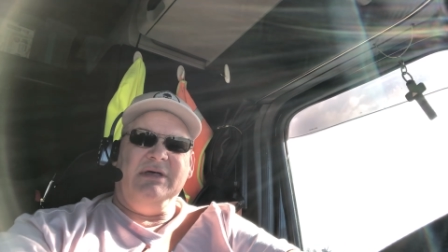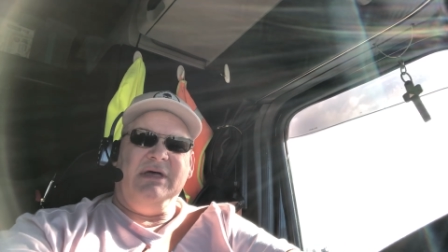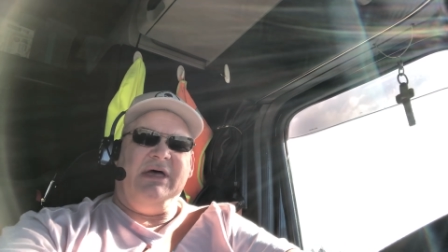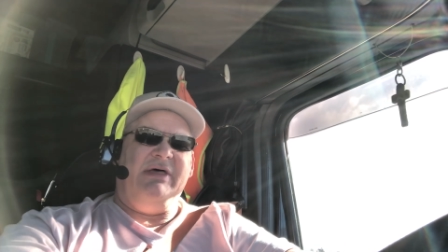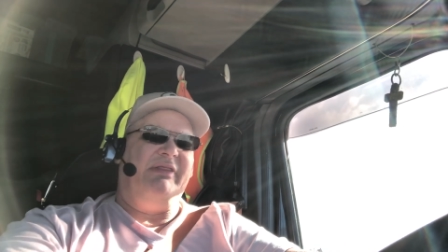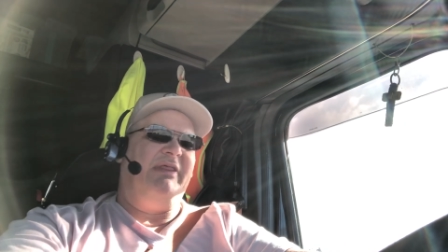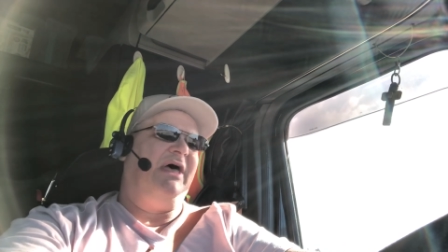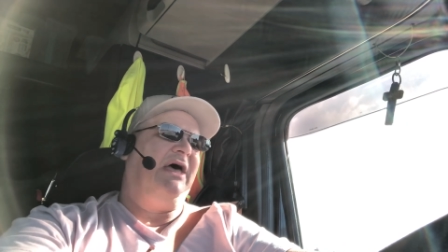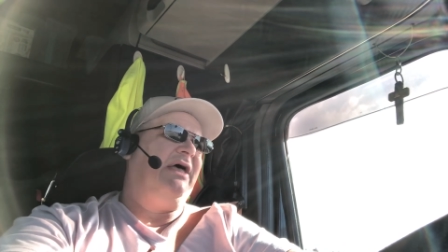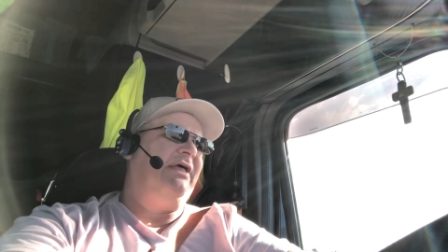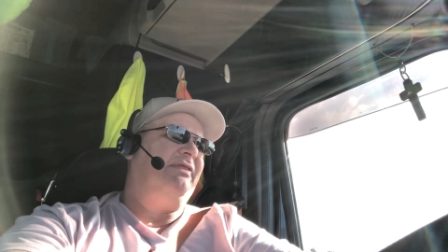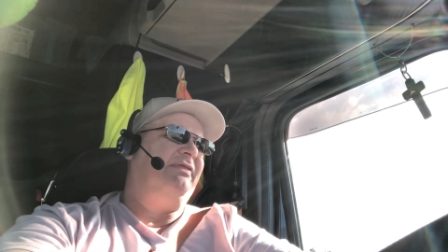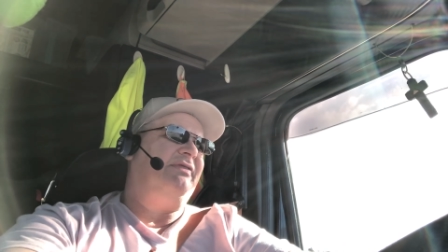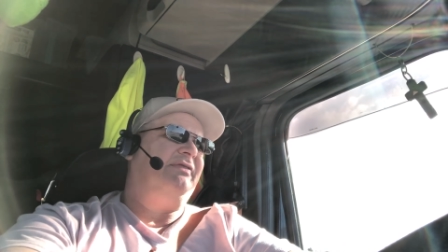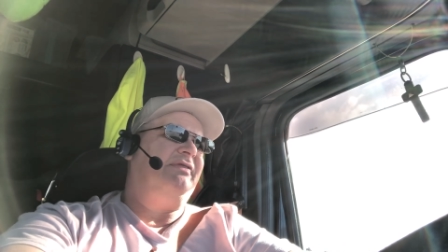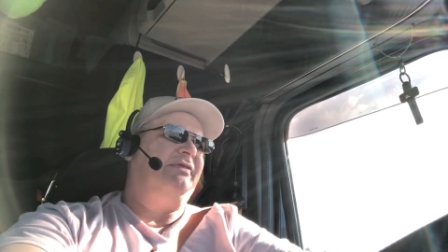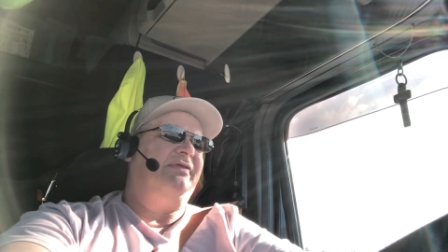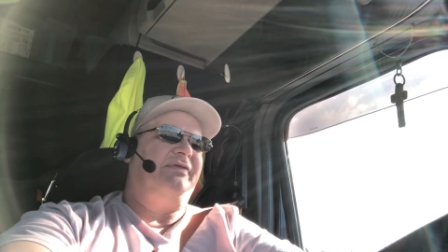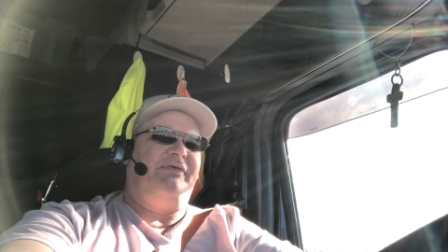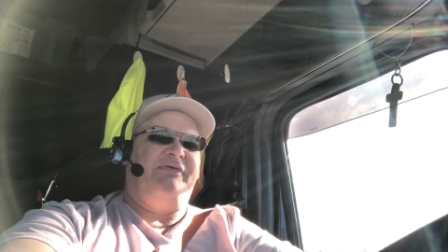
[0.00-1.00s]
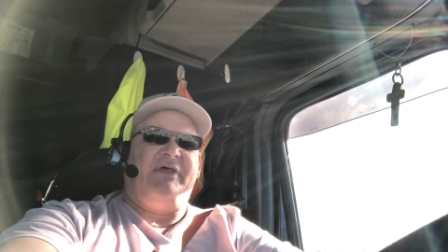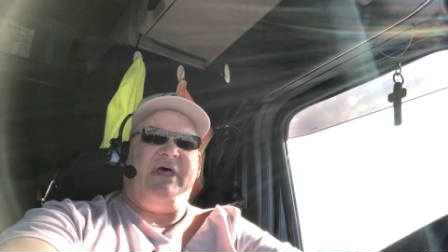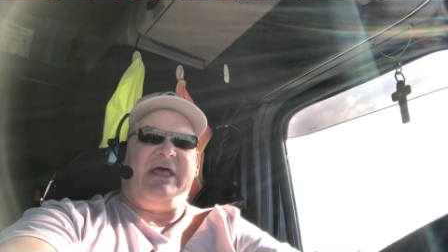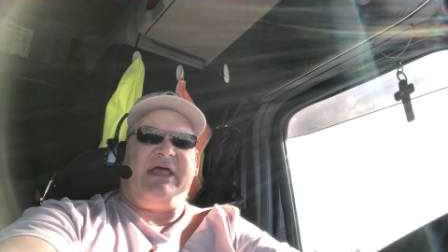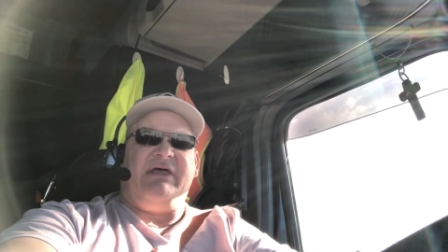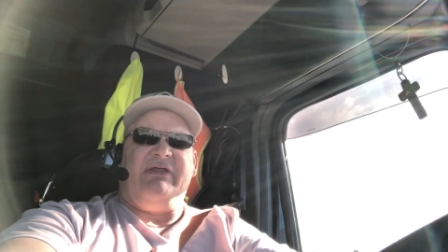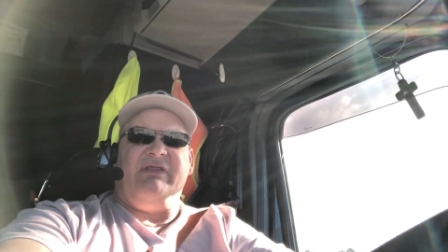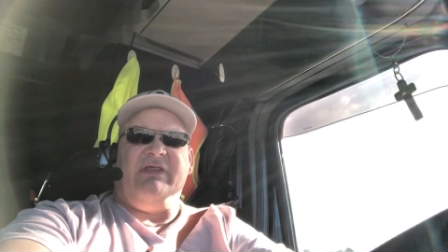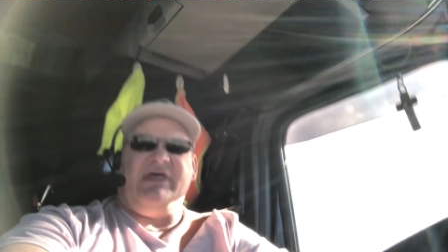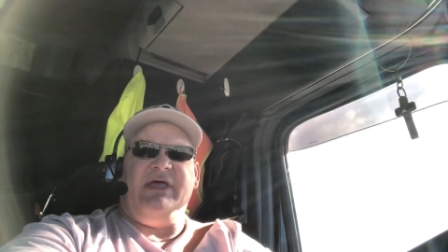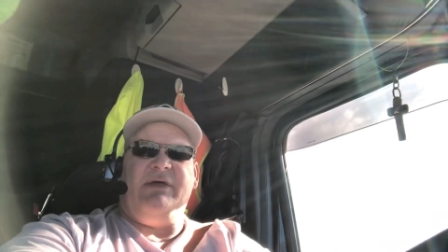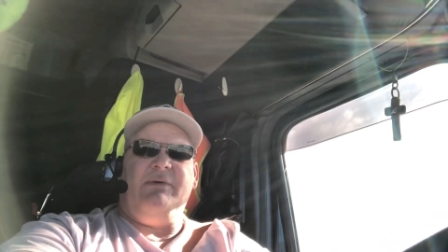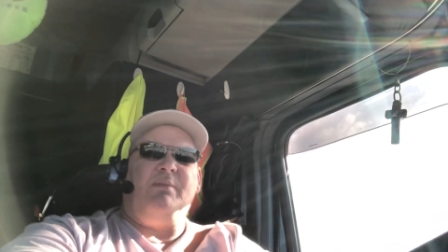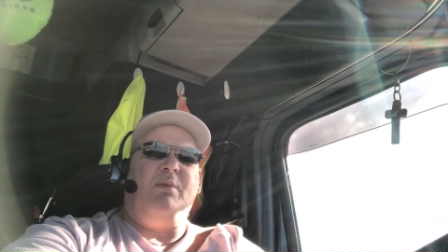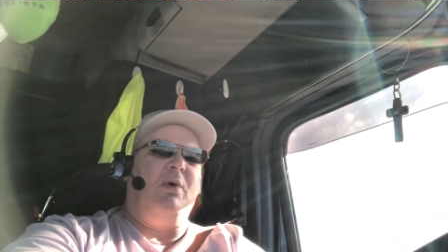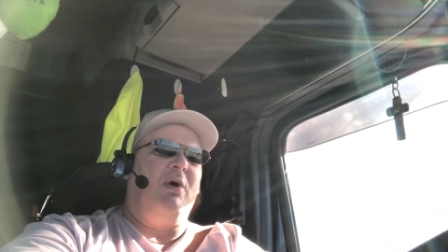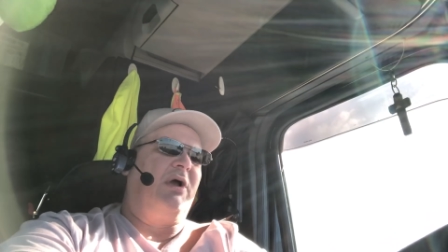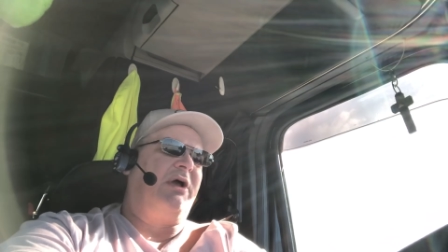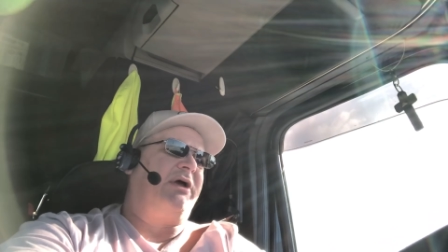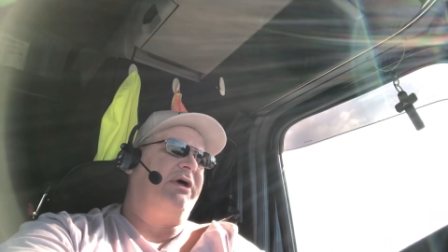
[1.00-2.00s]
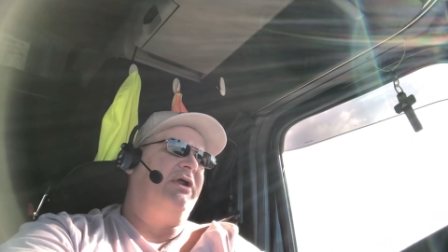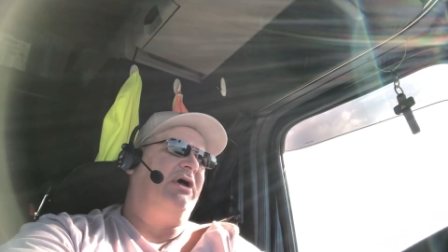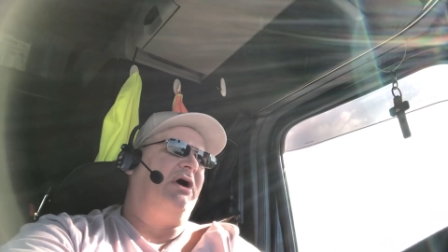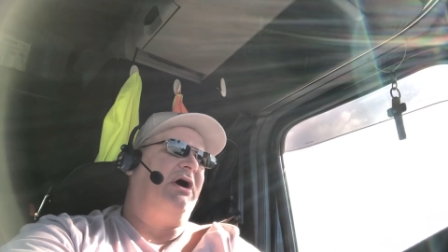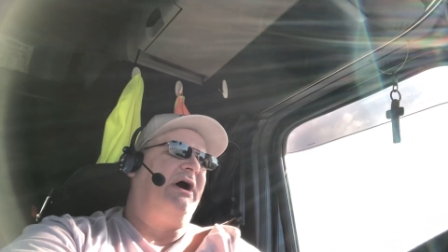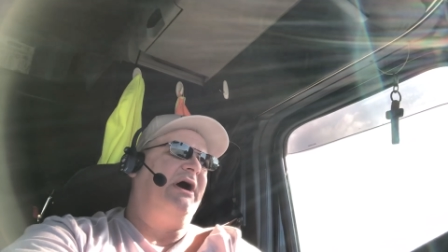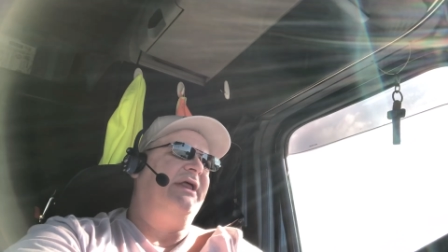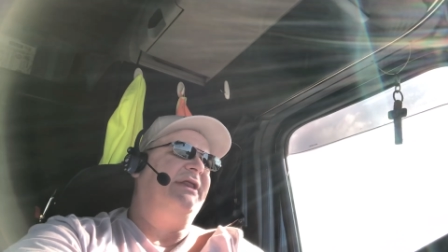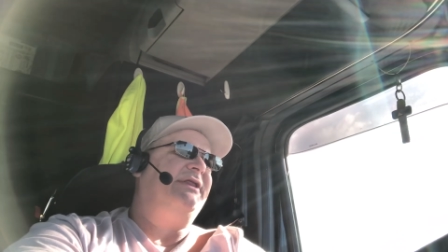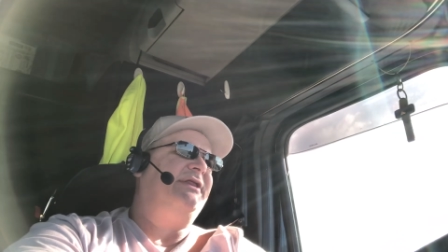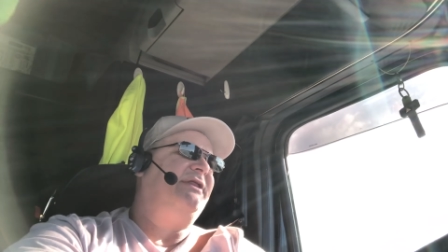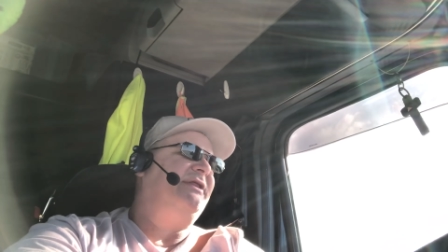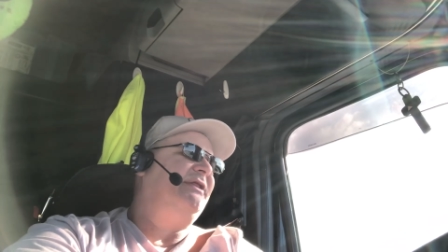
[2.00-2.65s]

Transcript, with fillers: And then secondly, working on